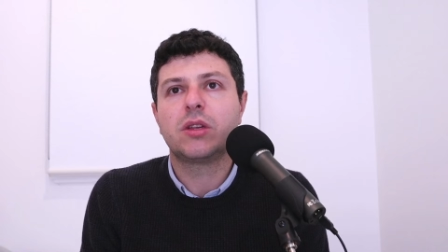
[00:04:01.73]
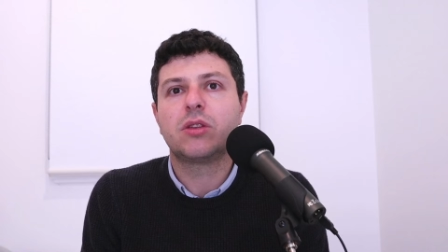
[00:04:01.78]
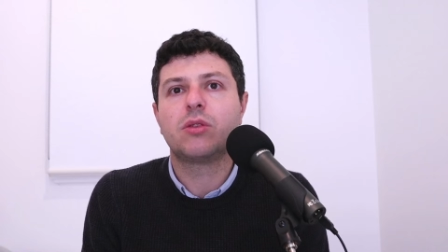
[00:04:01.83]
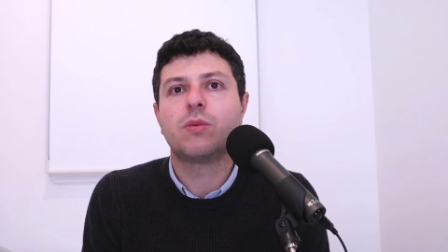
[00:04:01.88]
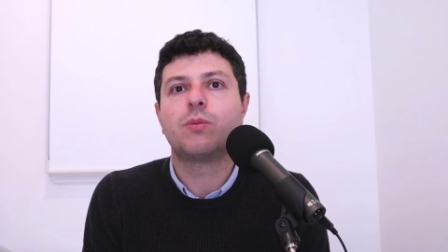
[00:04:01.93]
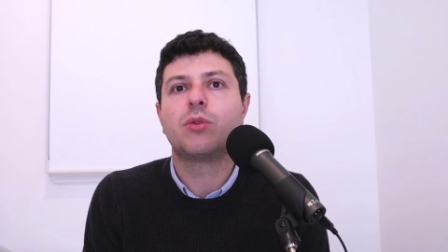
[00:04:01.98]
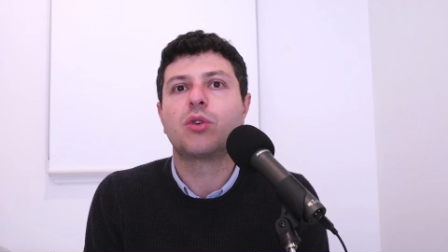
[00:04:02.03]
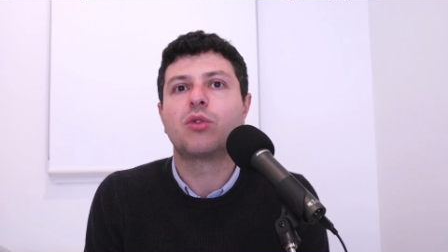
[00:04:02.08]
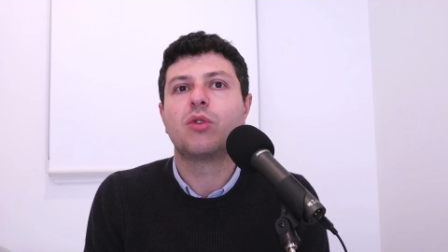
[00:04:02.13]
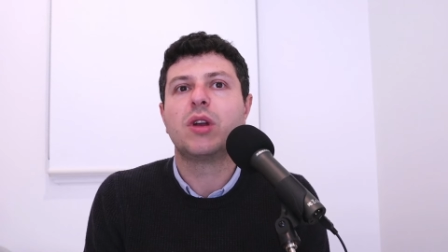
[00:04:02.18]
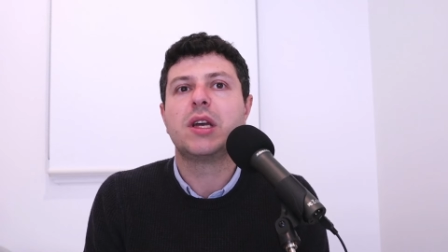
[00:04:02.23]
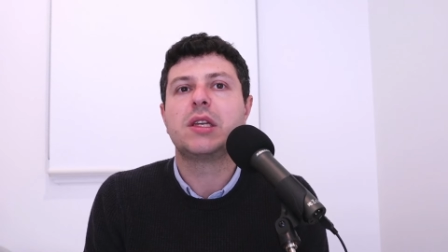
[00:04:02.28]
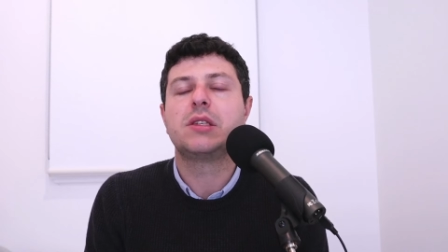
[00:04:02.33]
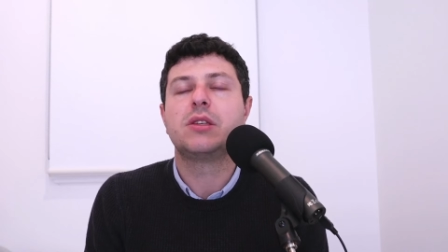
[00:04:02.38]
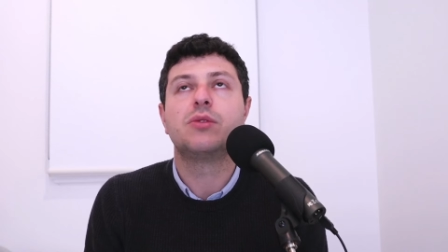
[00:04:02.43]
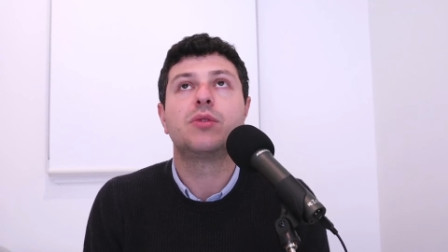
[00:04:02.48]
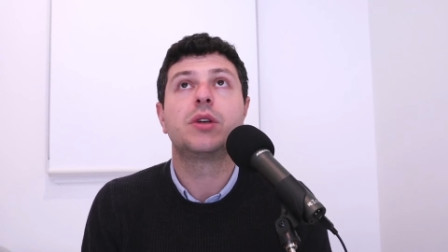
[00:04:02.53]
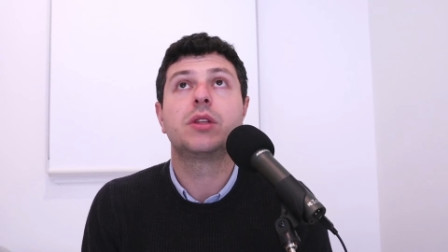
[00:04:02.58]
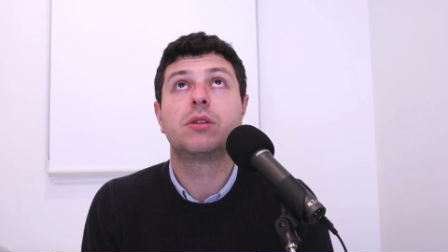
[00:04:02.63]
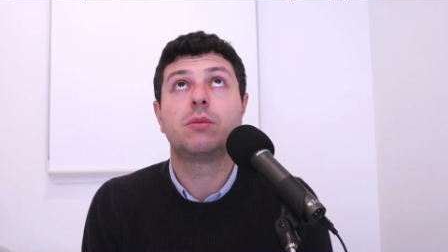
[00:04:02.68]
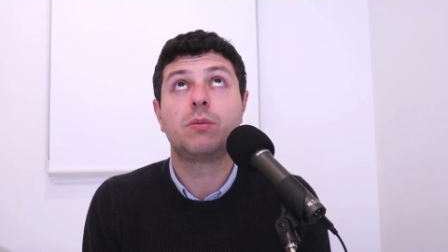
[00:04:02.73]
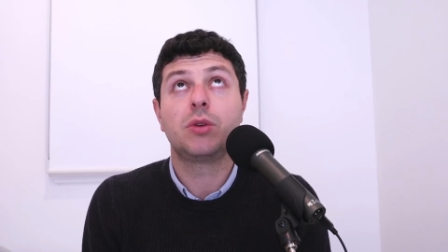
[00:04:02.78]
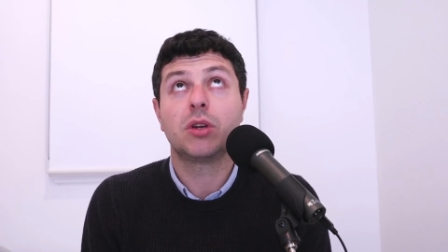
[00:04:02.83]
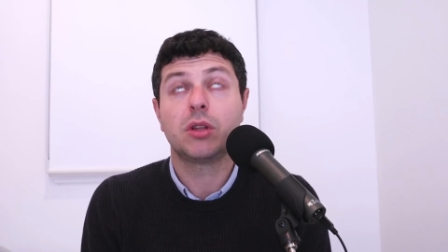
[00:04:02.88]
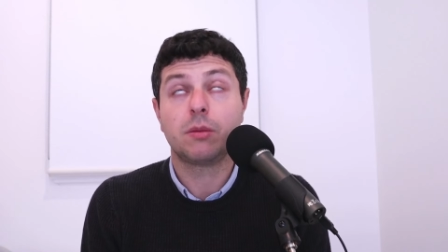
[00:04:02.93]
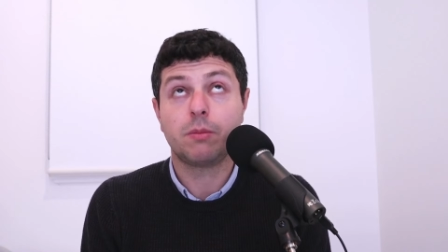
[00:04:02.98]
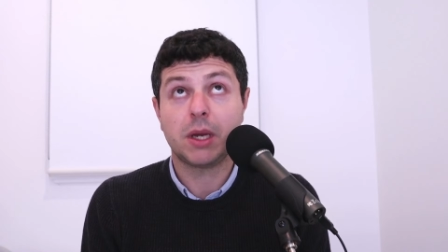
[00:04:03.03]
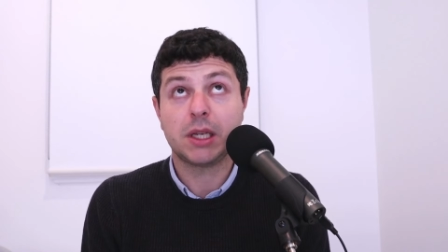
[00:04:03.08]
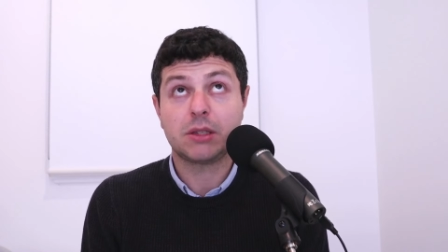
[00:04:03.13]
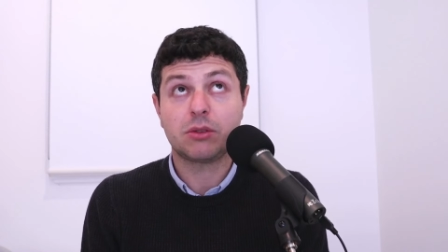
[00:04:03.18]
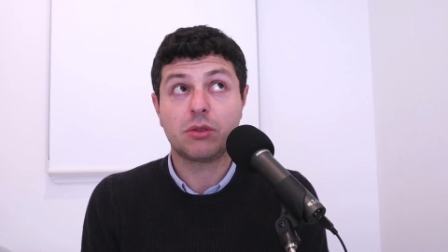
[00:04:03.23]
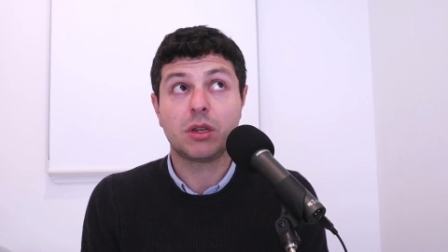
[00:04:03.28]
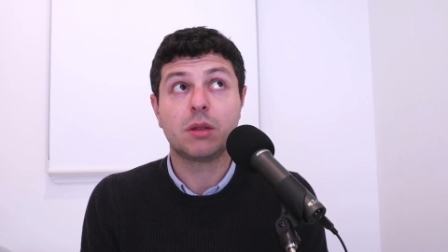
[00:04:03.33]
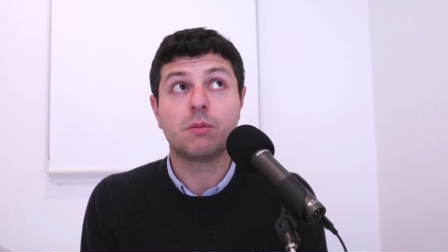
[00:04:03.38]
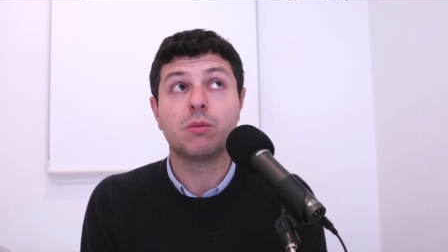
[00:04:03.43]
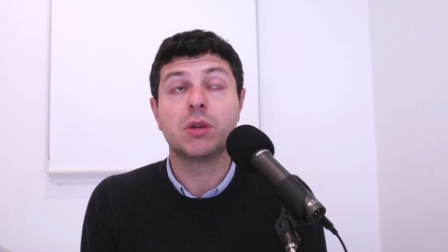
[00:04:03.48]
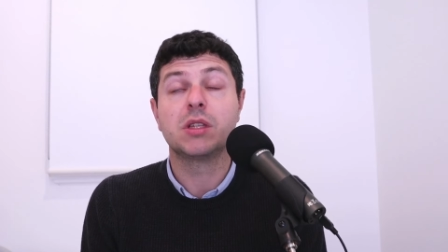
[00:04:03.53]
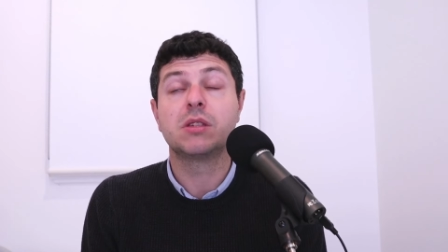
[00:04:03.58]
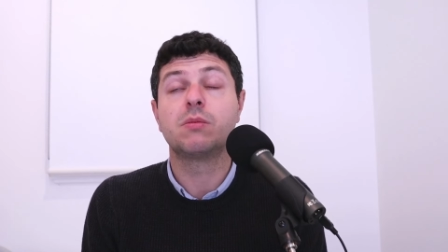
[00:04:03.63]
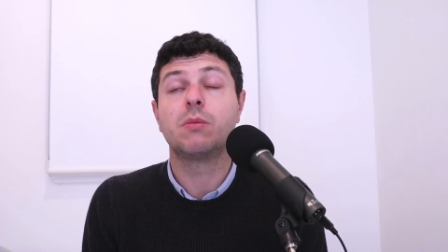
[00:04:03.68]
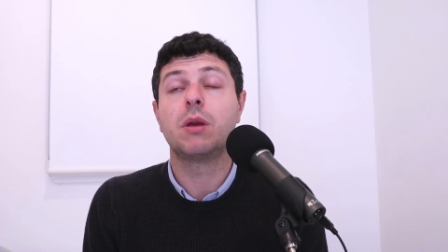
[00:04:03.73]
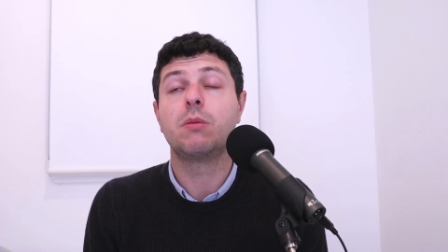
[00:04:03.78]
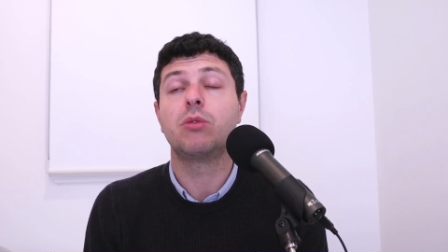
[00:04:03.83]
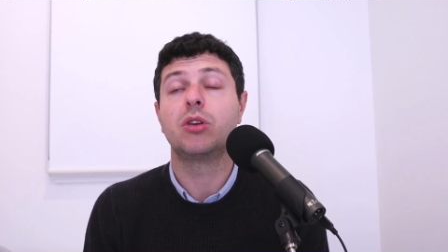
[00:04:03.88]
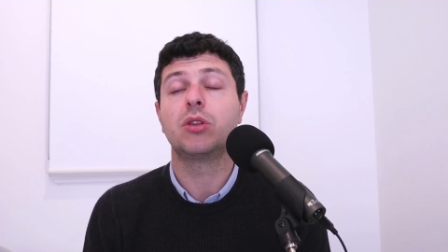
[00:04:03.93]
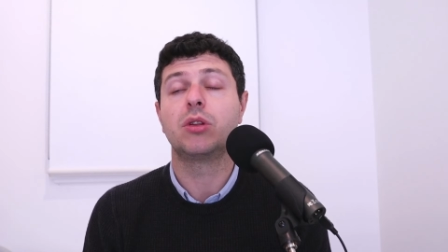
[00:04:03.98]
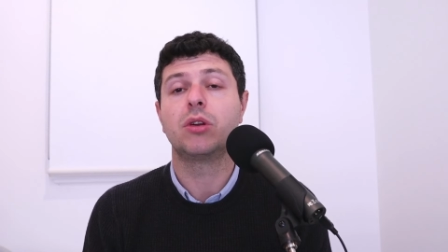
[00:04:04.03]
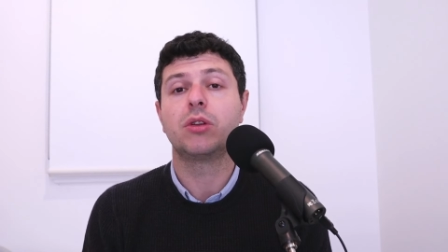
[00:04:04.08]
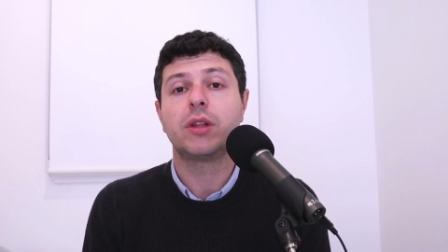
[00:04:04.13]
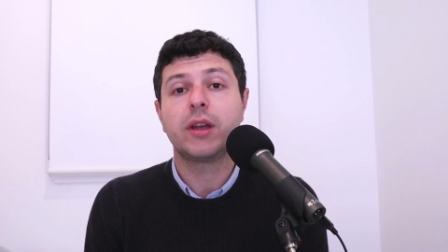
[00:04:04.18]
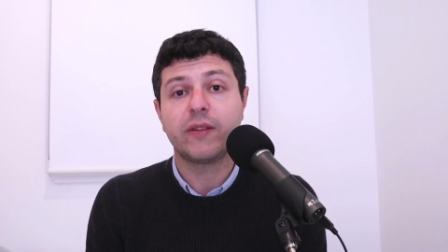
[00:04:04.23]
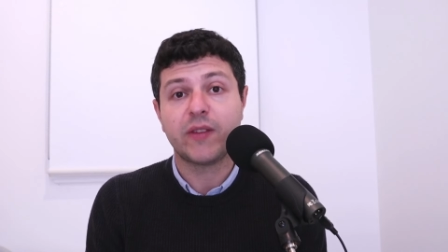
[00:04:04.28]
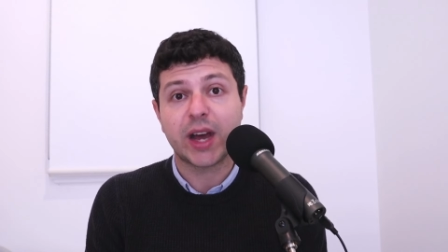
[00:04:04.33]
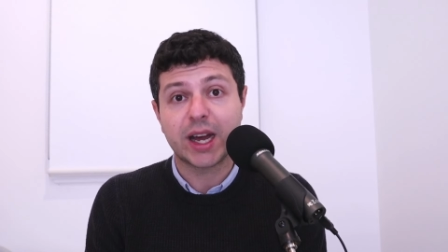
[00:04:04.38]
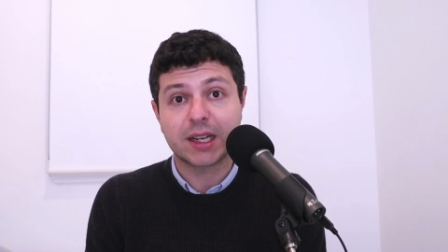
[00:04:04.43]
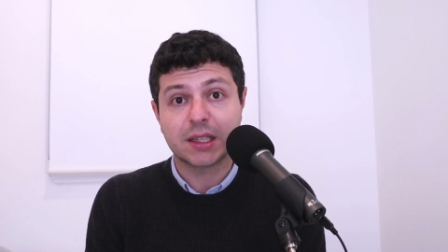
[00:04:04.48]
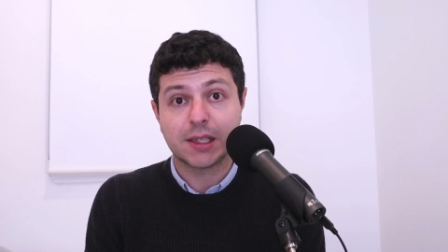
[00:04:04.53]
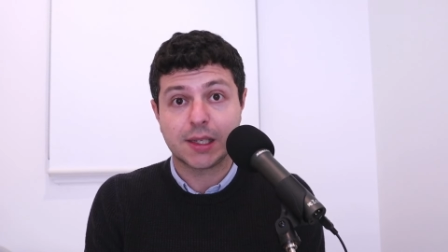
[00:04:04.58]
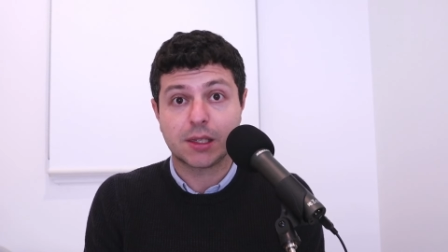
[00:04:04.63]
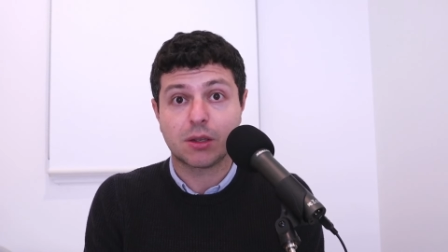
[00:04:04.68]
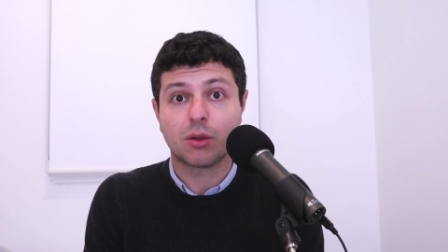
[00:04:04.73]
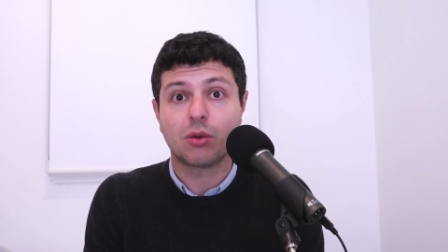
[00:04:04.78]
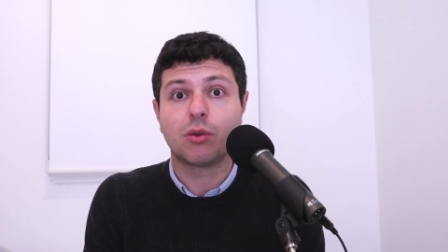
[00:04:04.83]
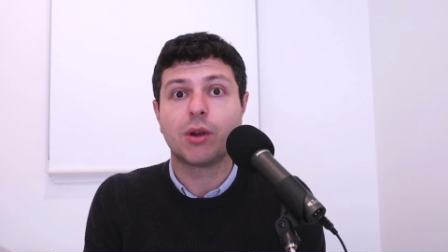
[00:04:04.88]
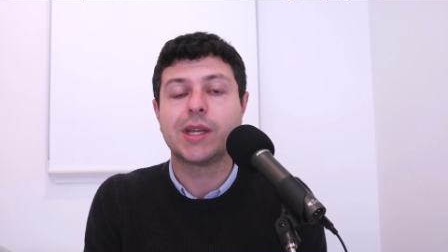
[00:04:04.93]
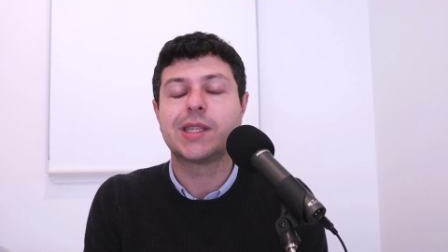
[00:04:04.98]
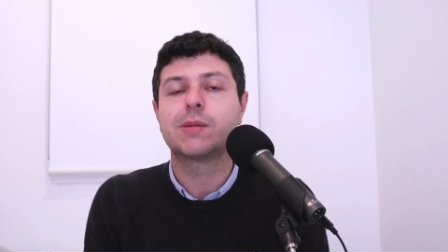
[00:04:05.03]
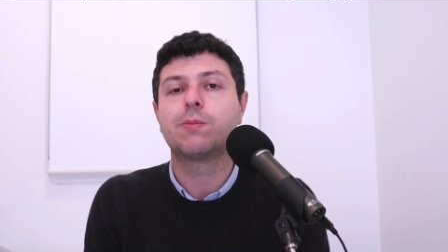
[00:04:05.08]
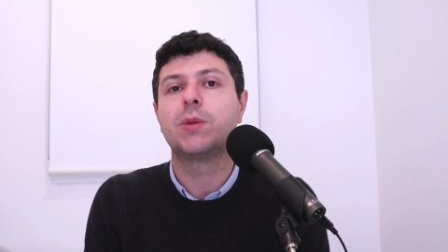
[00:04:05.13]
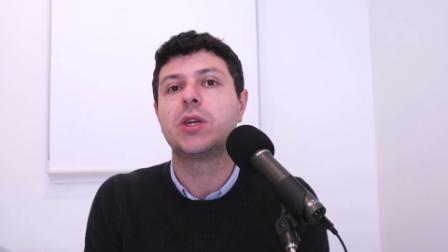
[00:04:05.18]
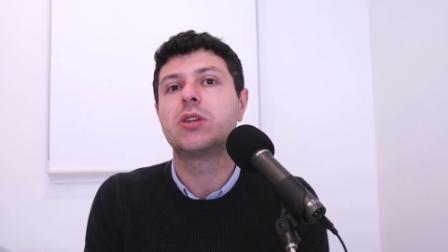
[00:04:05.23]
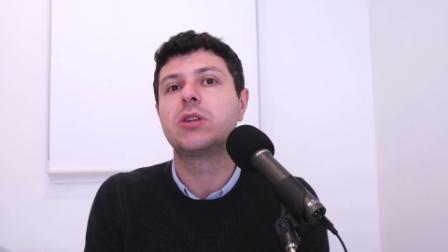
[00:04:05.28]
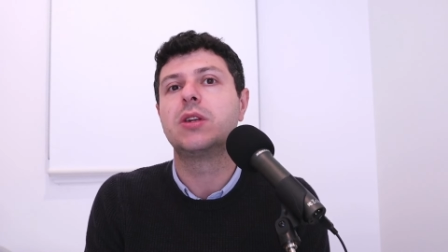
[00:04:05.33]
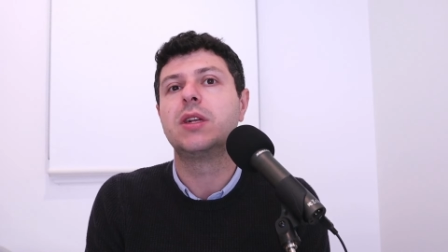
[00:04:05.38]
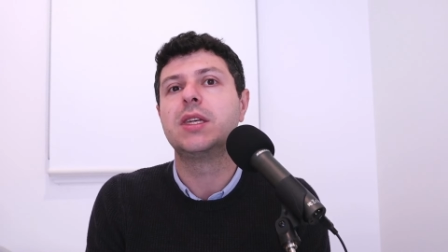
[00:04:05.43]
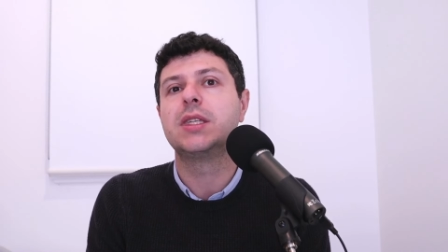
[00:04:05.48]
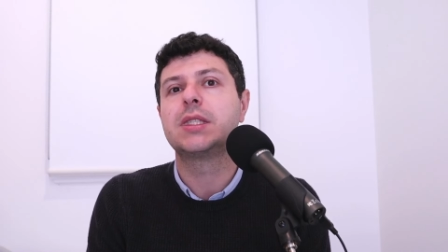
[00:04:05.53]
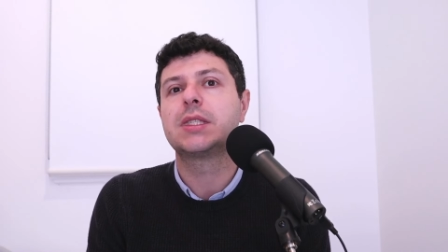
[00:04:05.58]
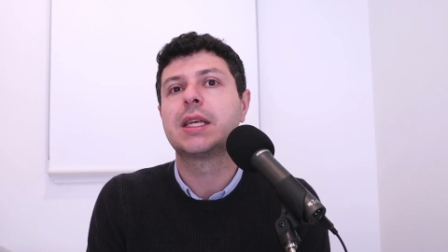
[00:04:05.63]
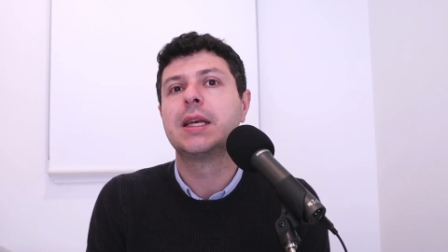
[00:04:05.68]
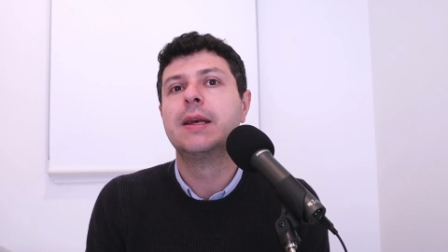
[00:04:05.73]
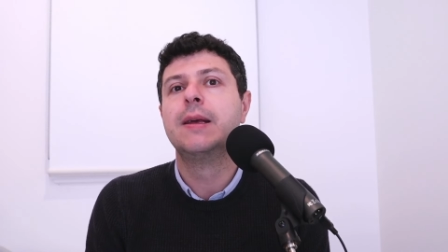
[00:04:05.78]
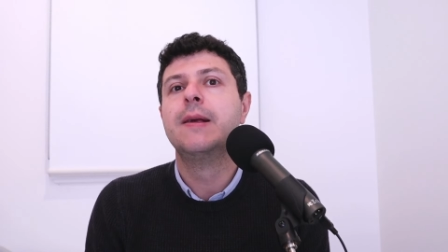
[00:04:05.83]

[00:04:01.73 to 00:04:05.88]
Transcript: progress. You want to be on the best treatments. Maybe you don't have access to the right specialists.